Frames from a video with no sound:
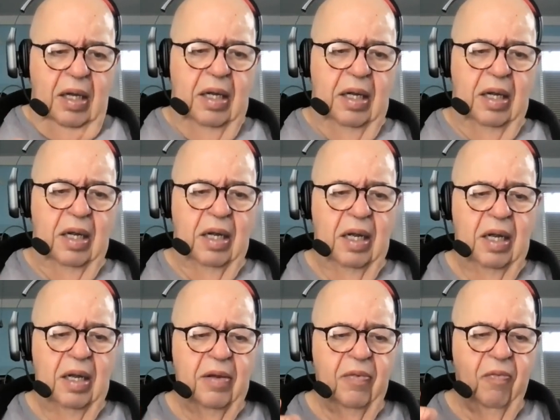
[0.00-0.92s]

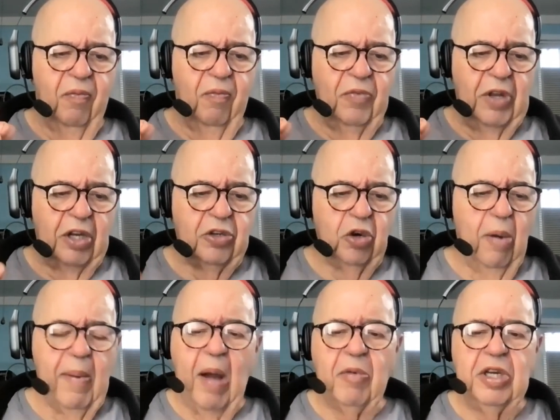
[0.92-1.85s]
The
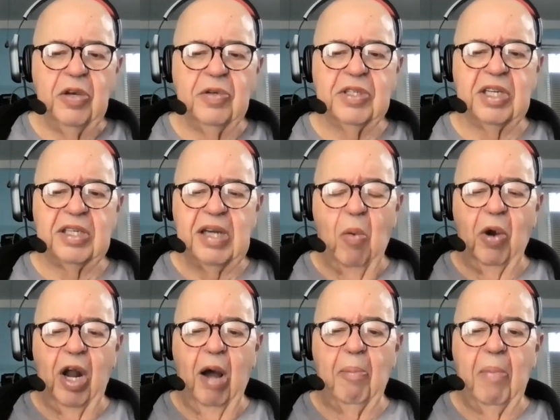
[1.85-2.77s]
term I would use is I
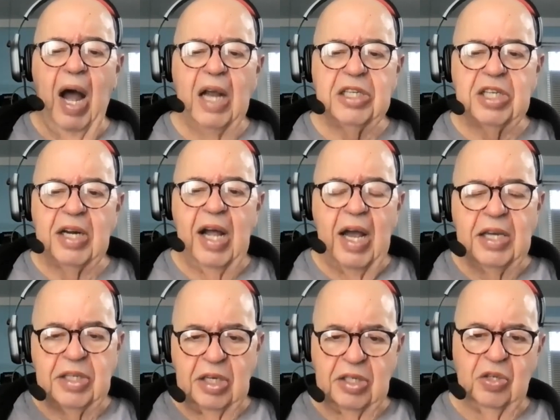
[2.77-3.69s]
want to
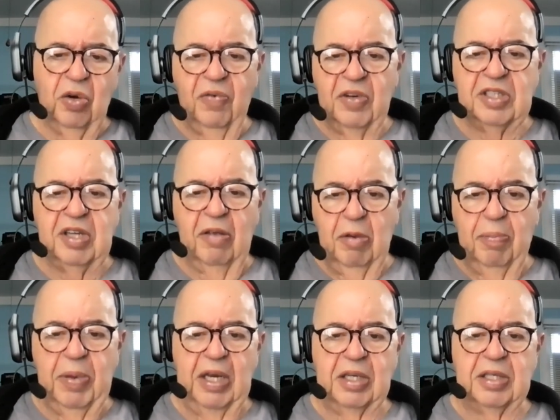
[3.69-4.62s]
homogenize the surface of the
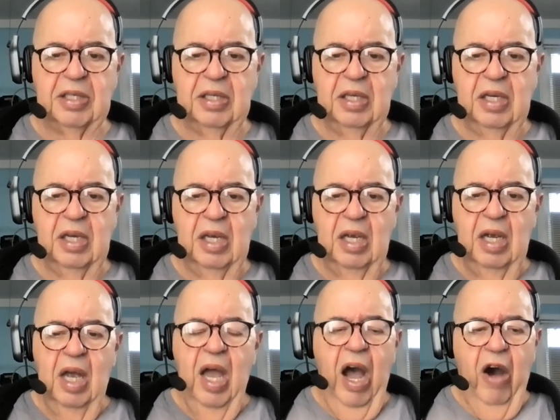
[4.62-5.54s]
piece.
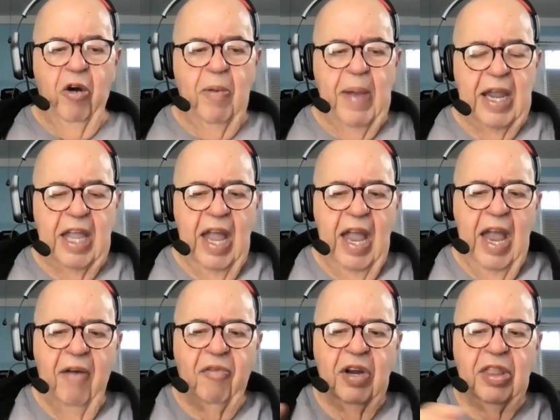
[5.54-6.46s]
I want to make
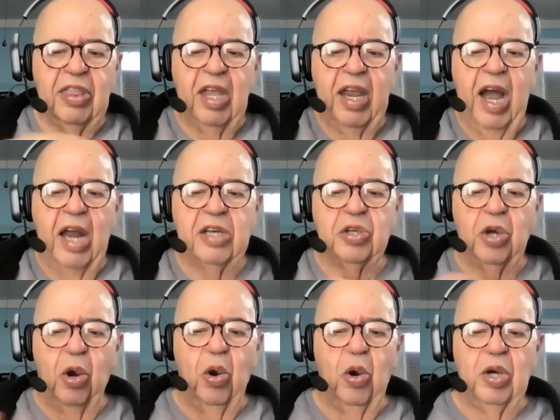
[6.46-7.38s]
everything I
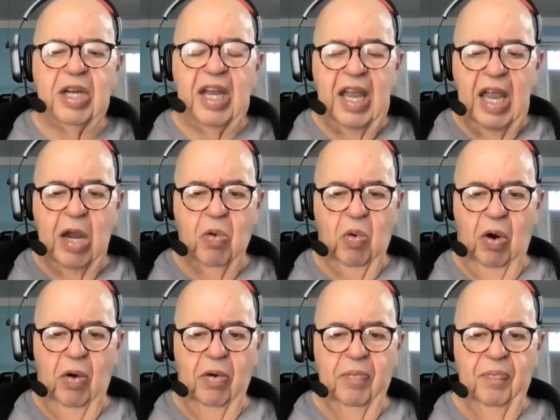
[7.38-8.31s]
turned
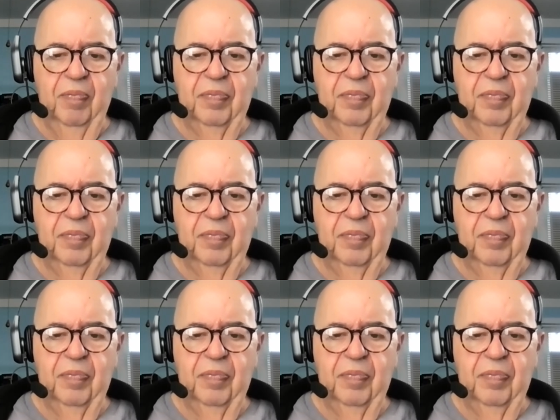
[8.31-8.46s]
equal.